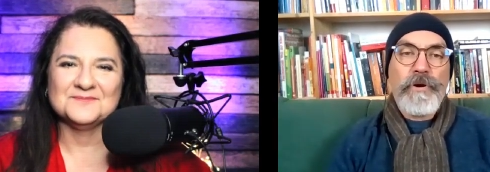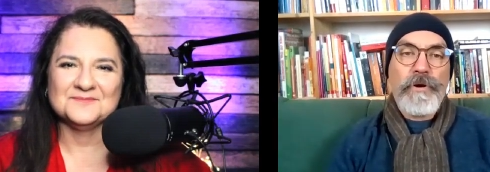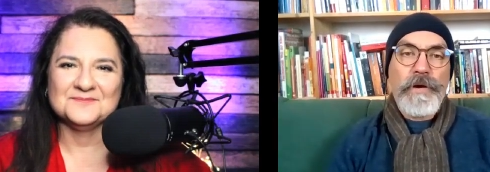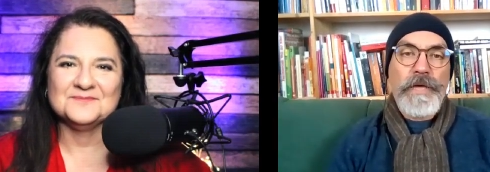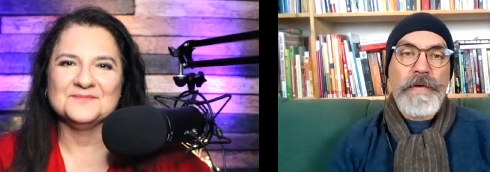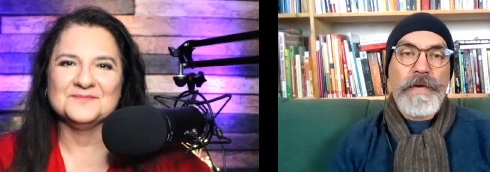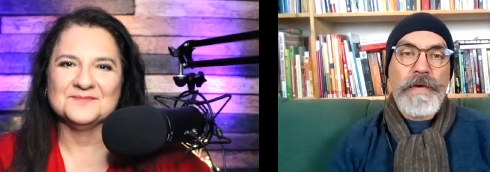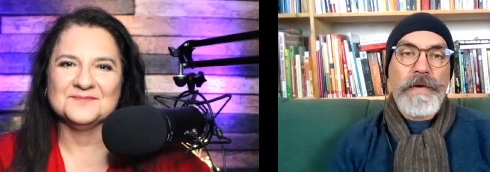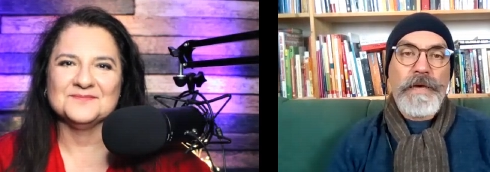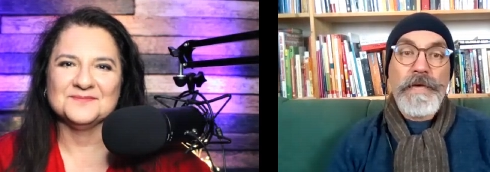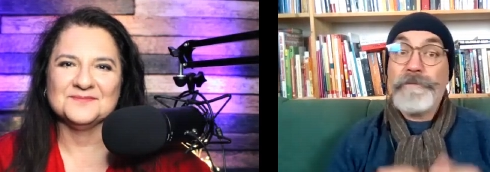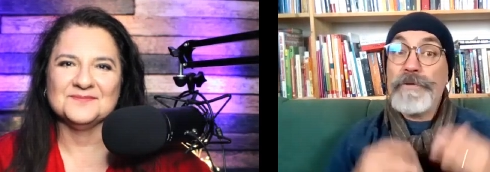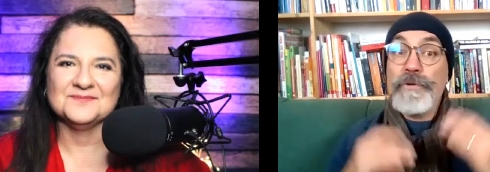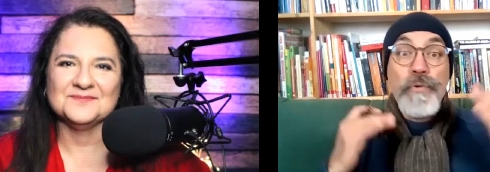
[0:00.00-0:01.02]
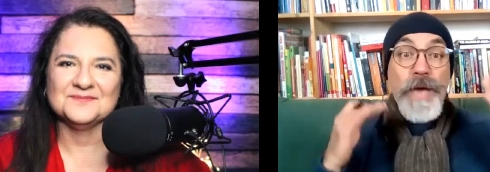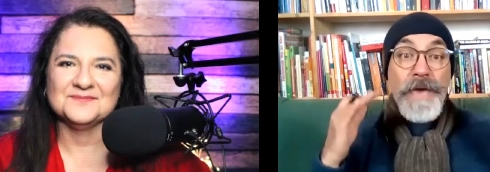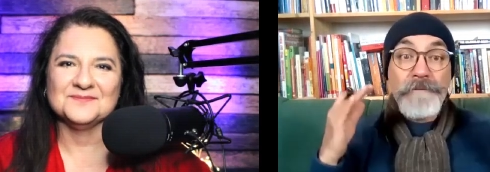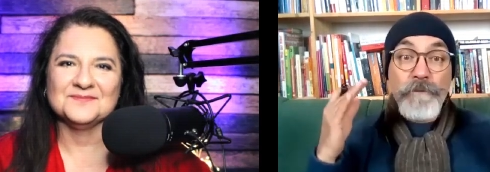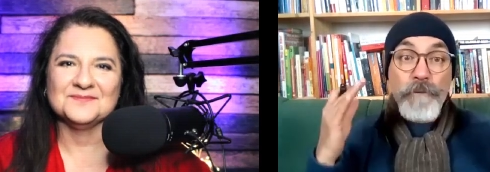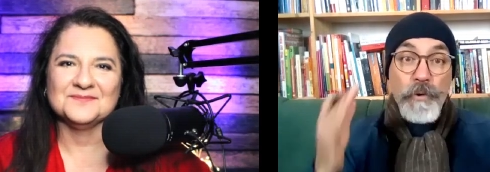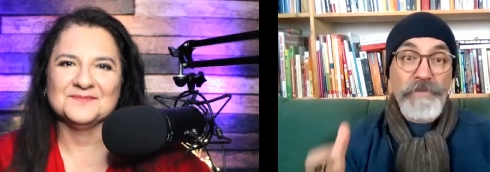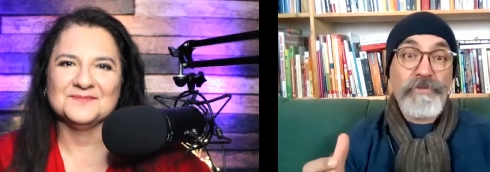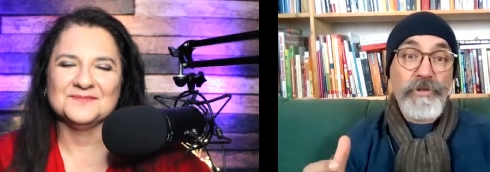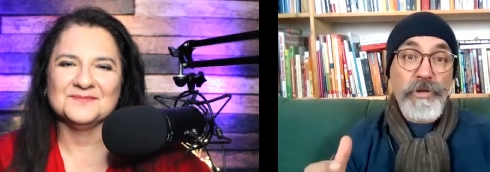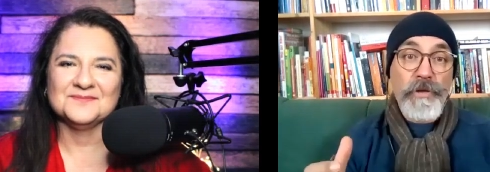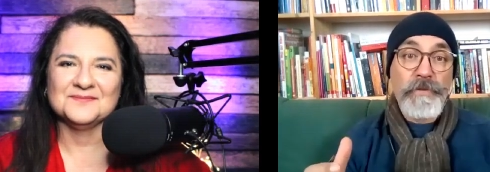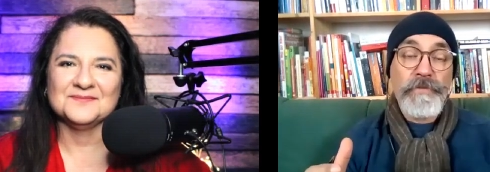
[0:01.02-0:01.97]
Speaker 1: So uh, if you have
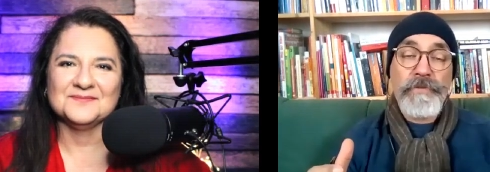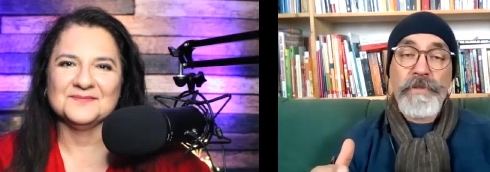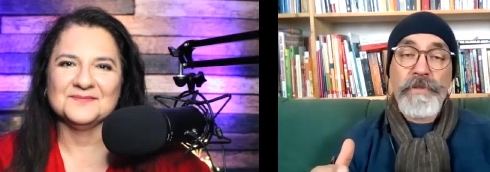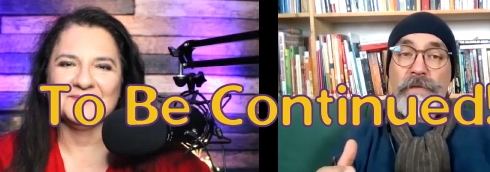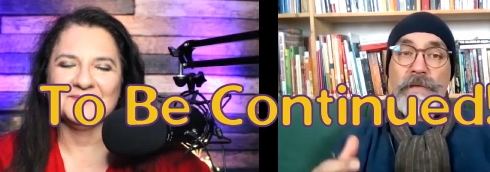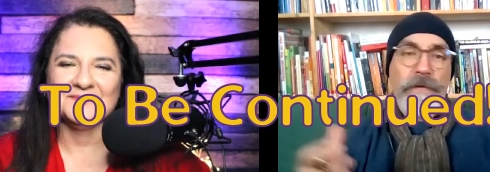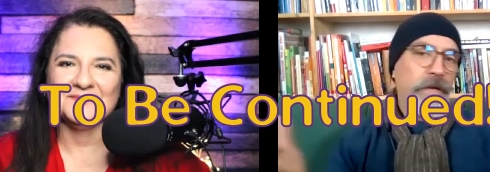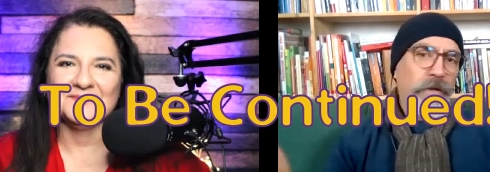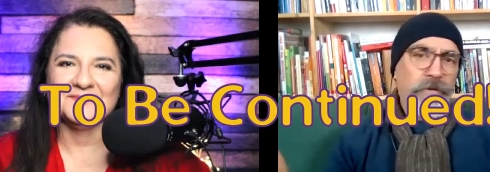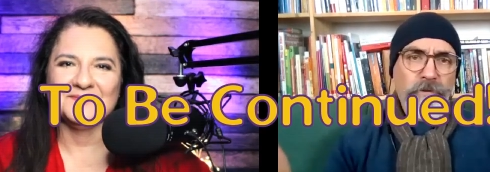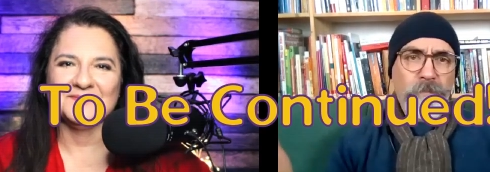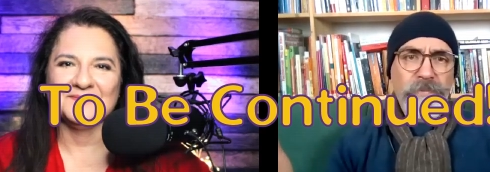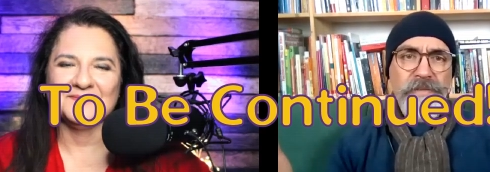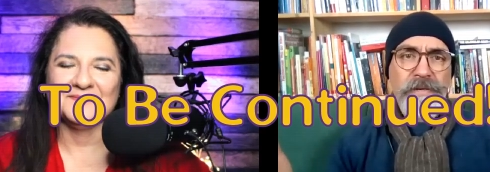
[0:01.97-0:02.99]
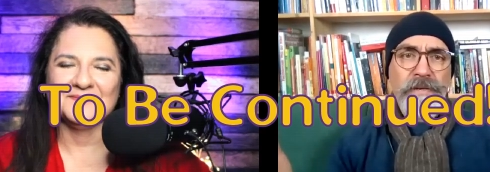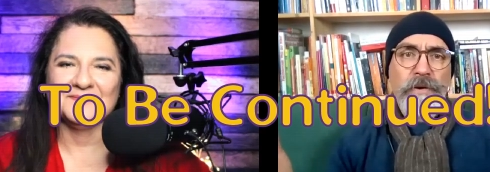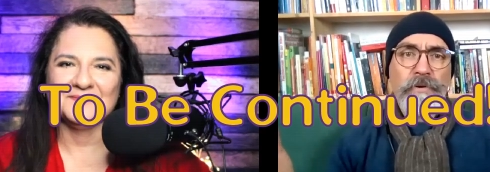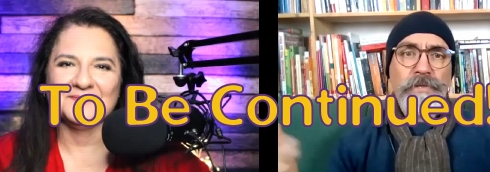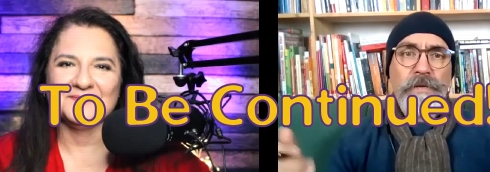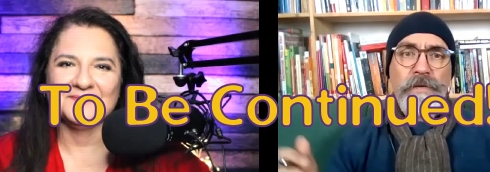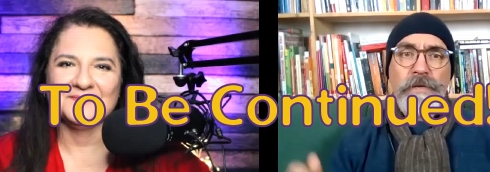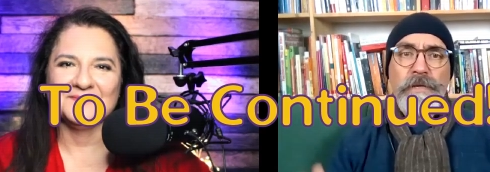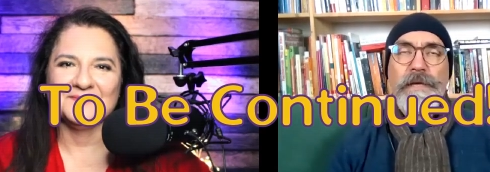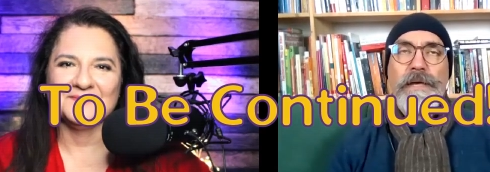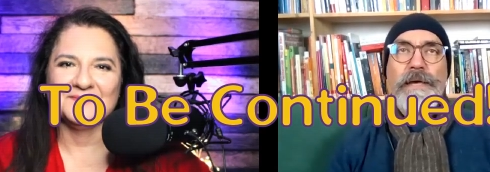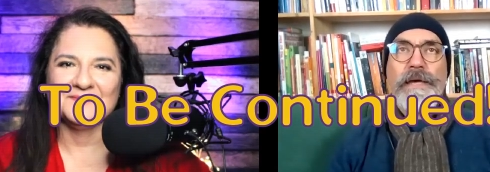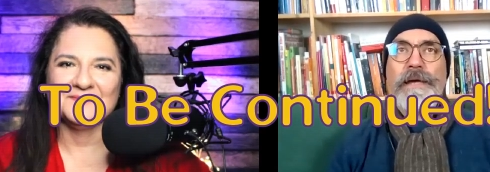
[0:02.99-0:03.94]
questions, you know, drop us a note.
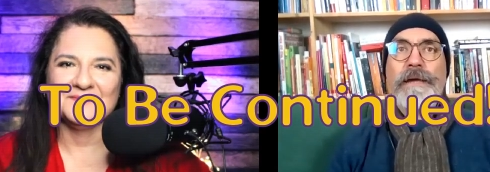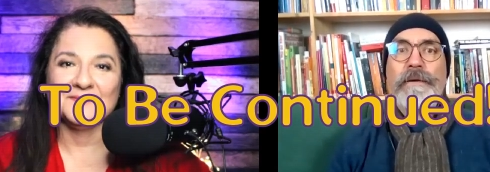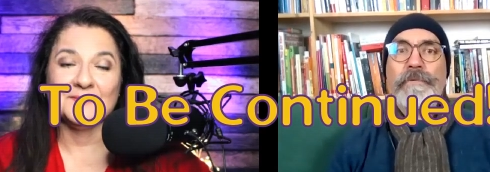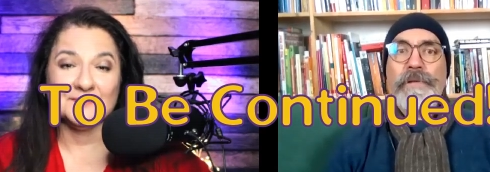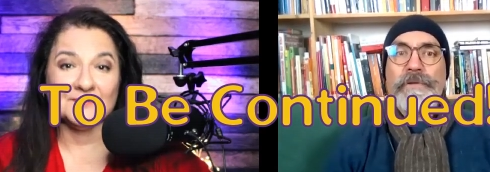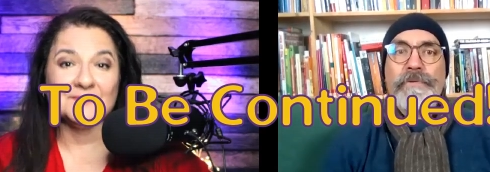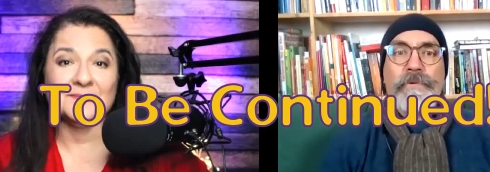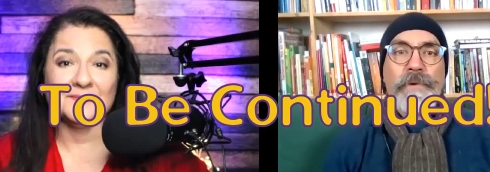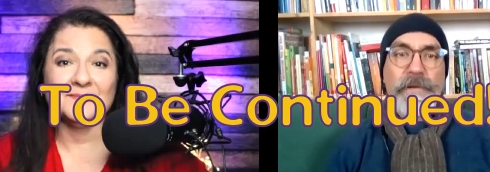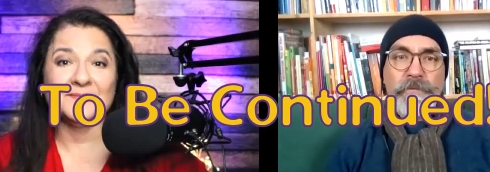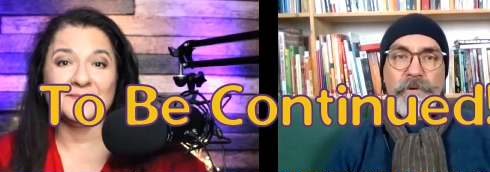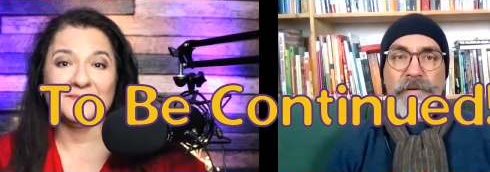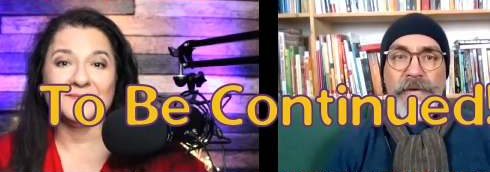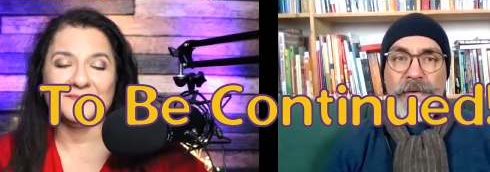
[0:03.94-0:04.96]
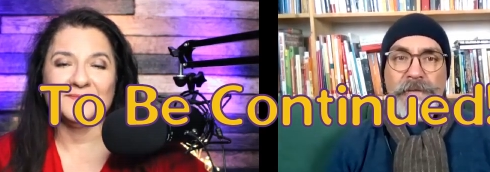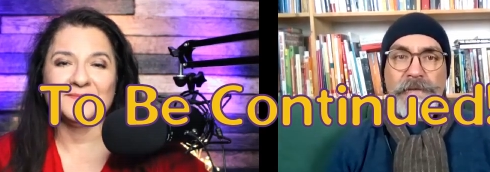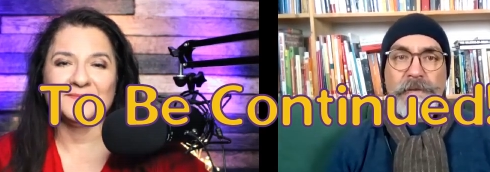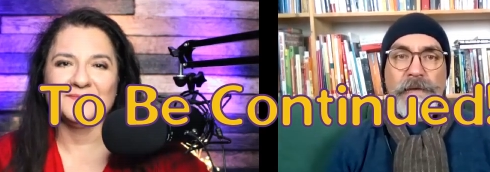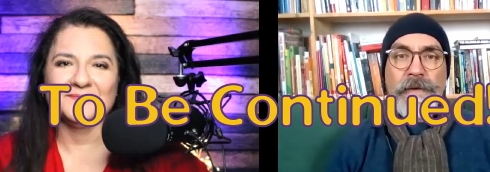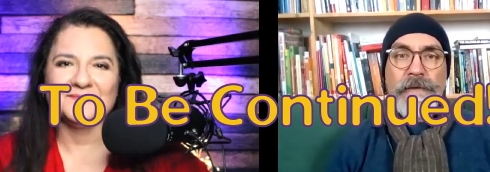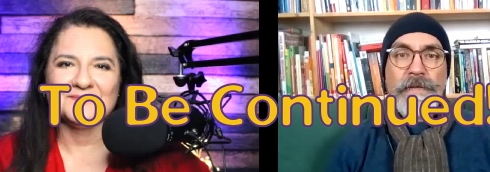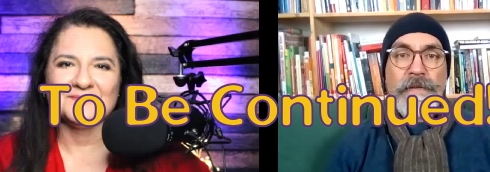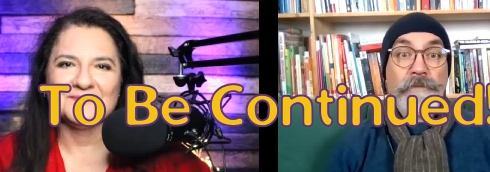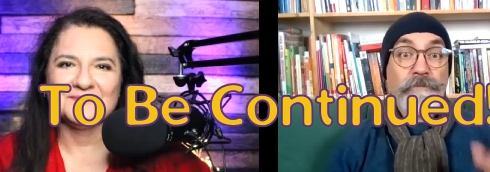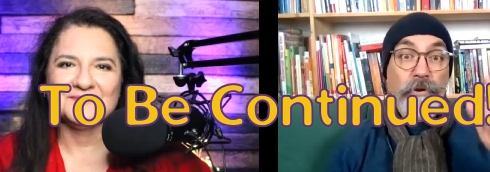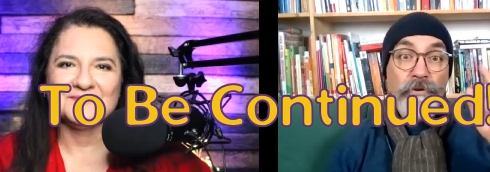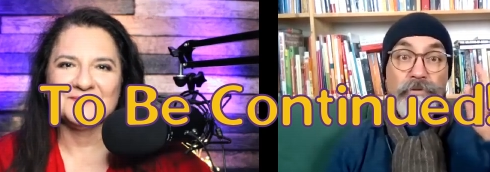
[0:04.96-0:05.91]
Uh, we'll do what we can. And
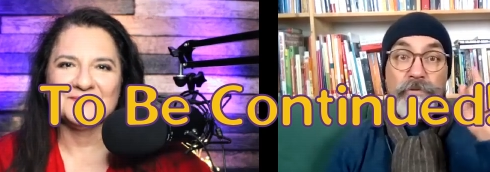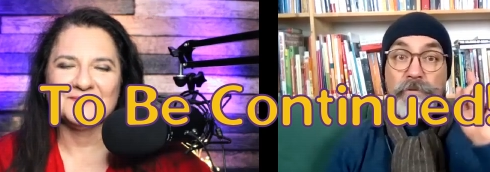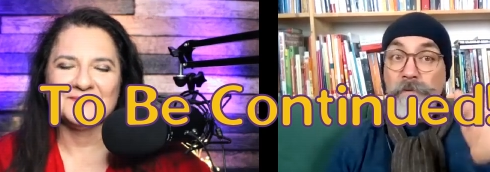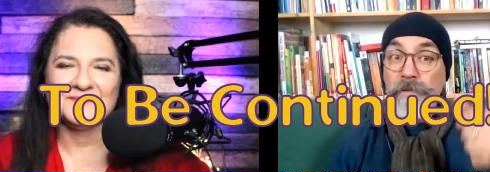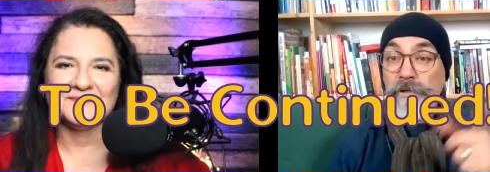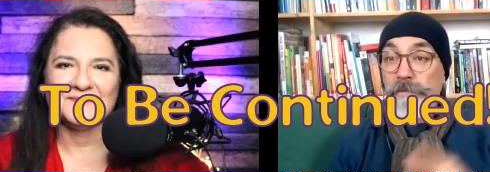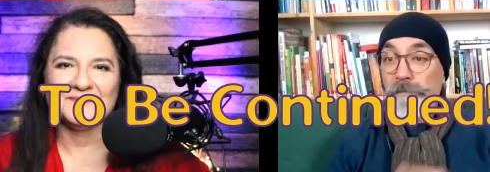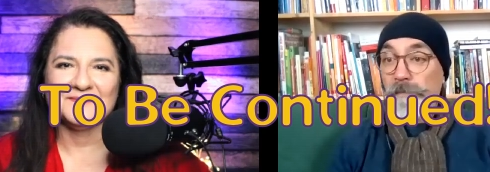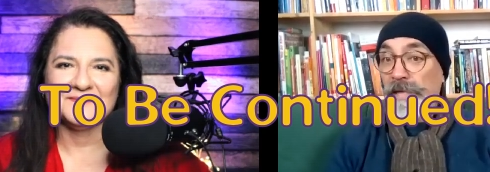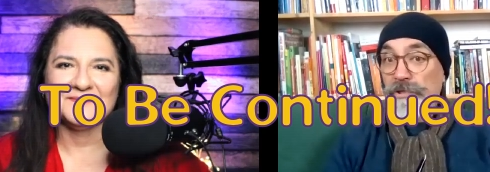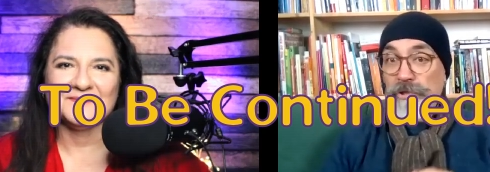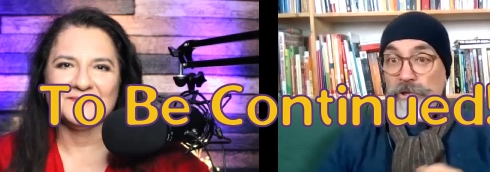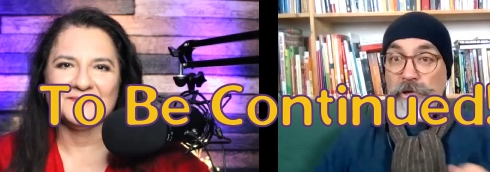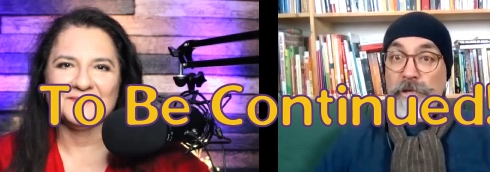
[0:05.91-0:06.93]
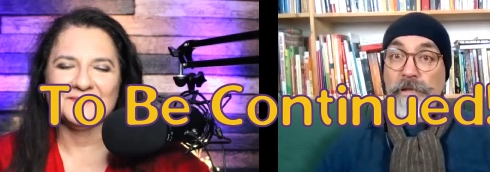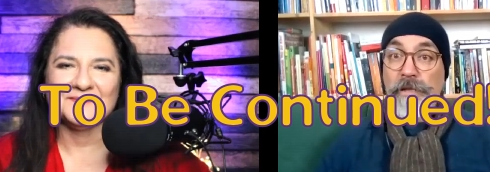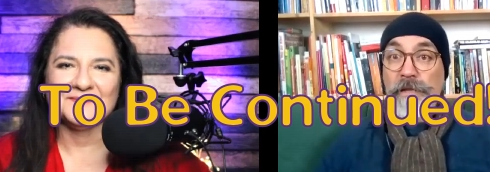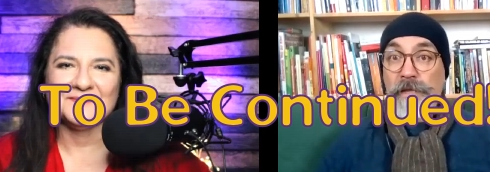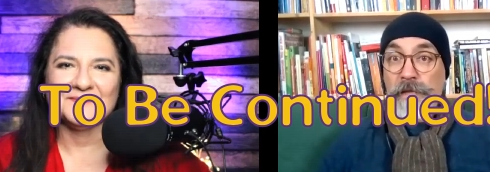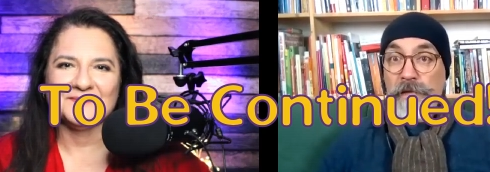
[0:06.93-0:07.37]
of course, you just mentioned